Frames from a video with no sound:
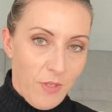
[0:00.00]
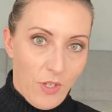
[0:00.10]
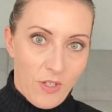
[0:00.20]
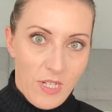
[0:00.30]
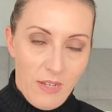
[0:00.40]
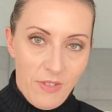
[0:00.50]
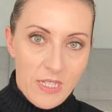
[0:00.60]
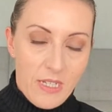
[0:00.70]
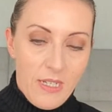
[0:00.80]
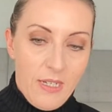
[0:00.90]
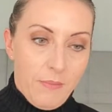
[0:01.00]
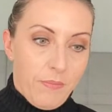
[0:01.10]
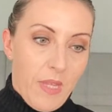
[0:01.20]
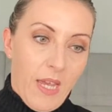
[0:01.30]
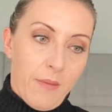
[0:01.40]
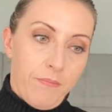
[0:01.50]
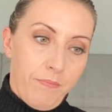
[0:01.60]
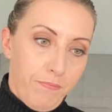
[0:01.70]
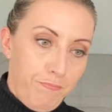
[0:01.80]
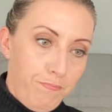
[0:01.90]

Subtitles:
You're going to love it. Am